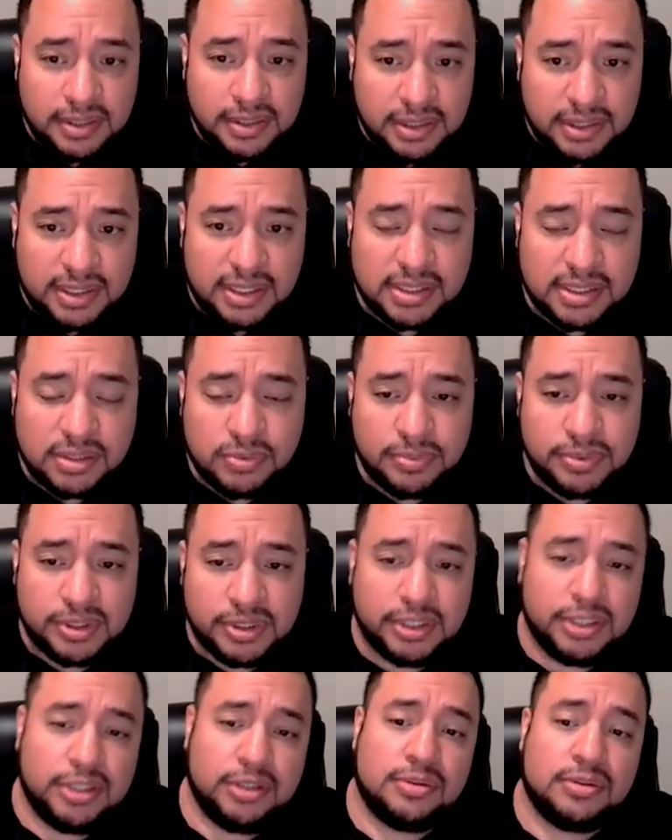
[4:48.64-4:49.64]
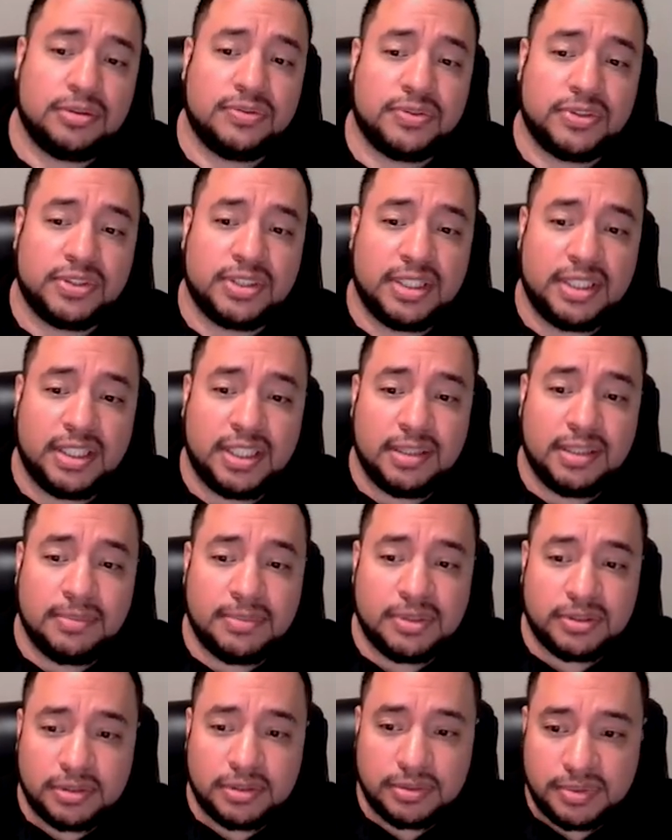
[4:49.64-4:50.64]
This is what we're going to use for sending emails.
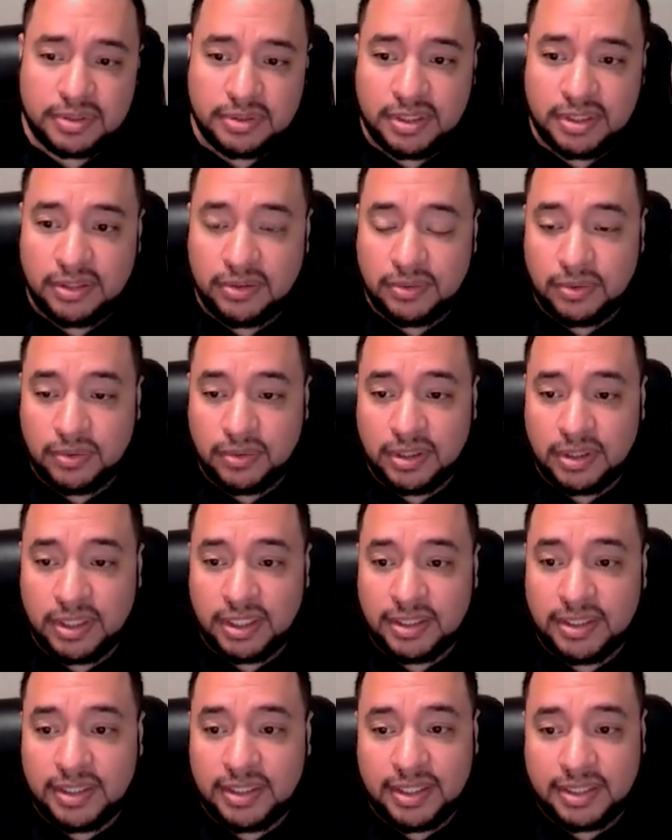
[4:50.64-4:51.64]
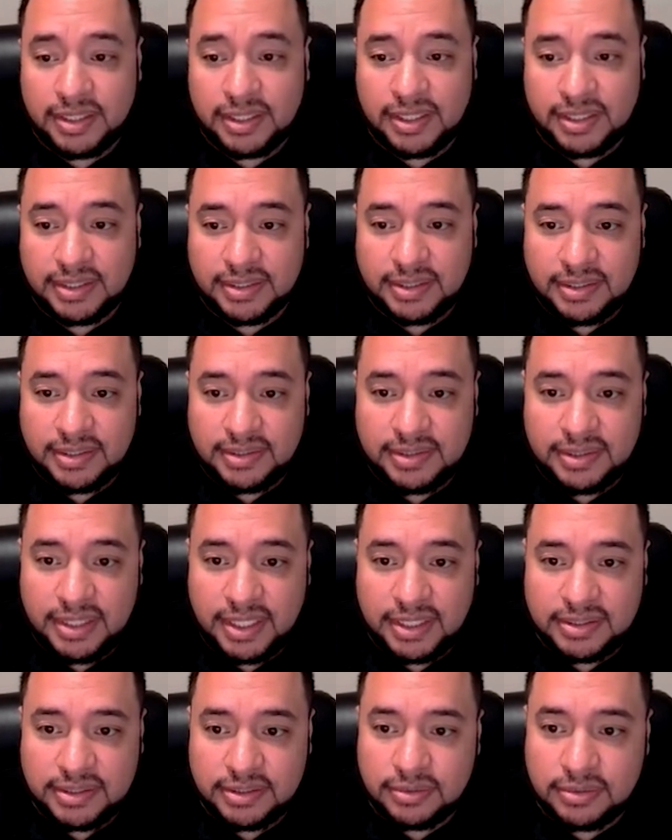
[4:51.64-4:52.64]
So we're going to go ahead and click
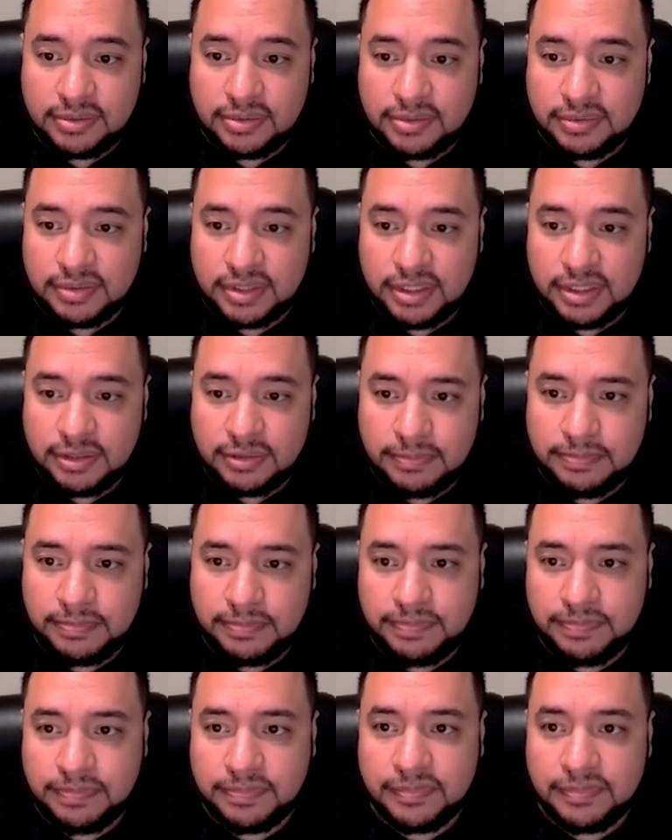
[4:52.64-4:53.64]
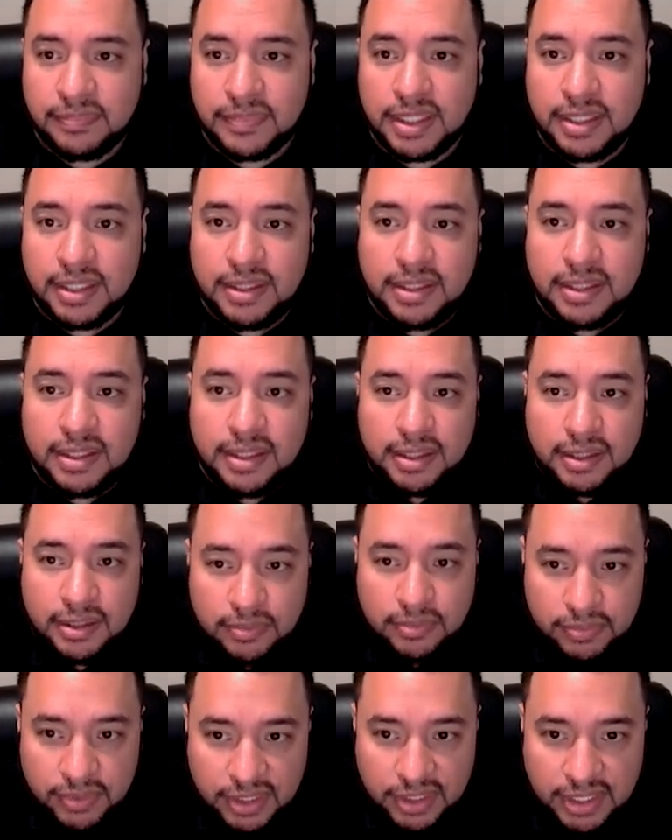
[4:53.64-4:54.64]
next over here.
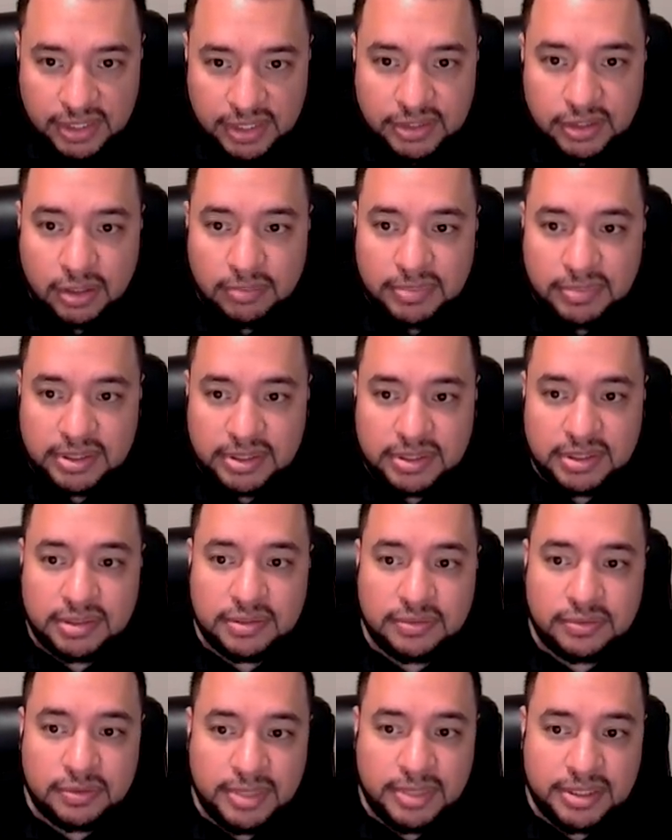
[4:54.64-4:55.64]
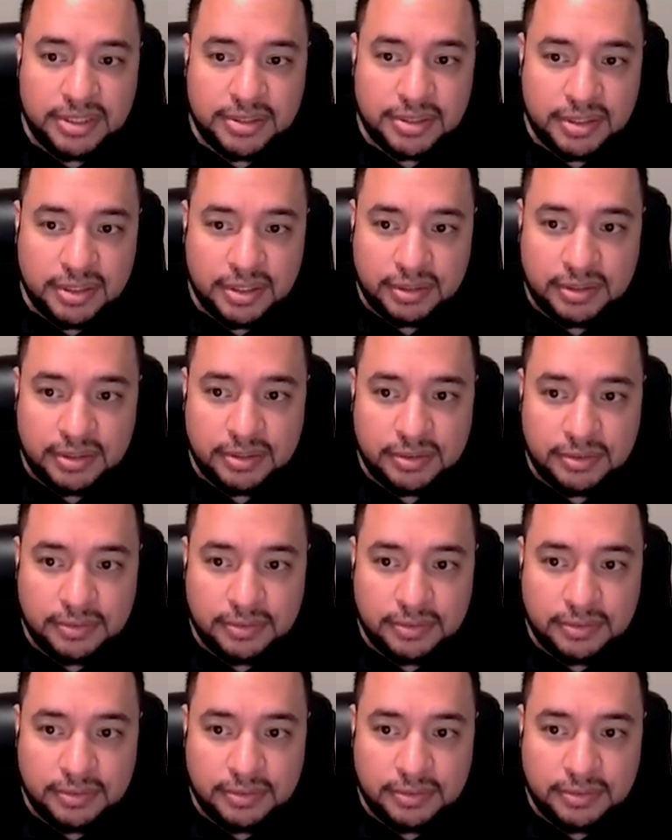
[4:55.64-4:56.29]
We're going to enter our business information here.